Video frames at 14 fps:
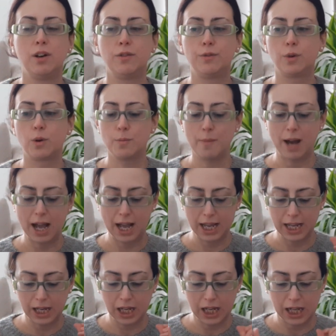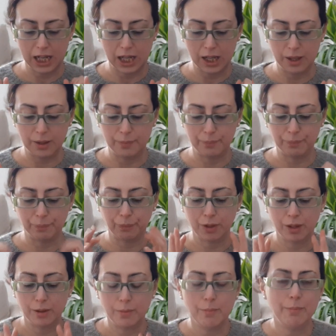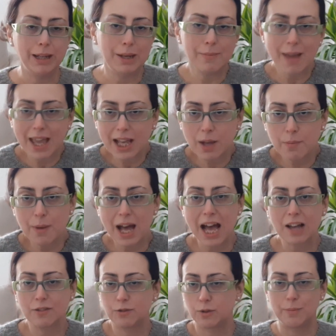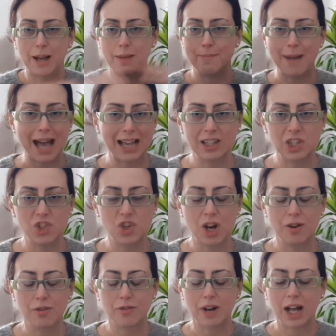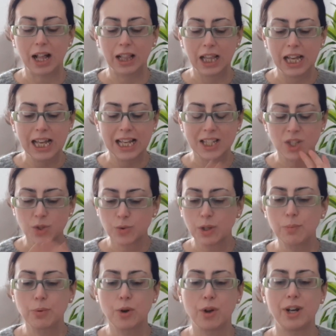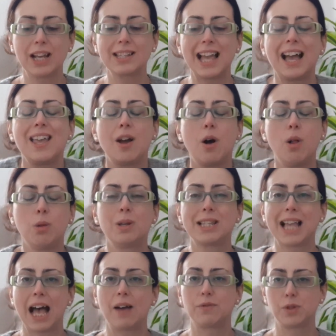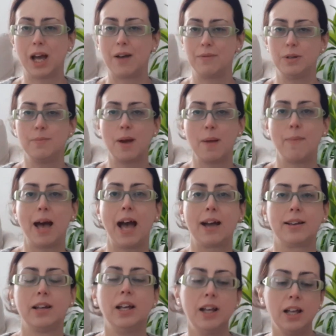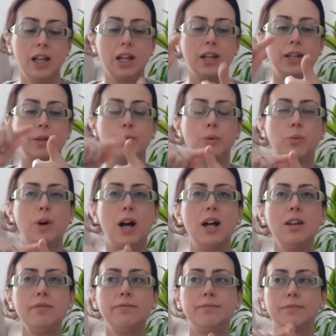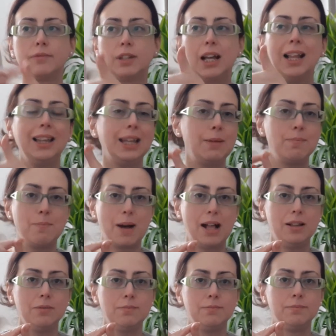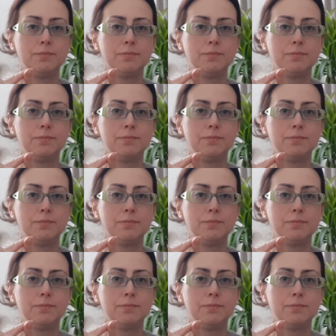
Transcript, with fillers: for my um, mini makeup bag, for my bag in general. It's three products I always have to have in my bag. Number one, a lip balm.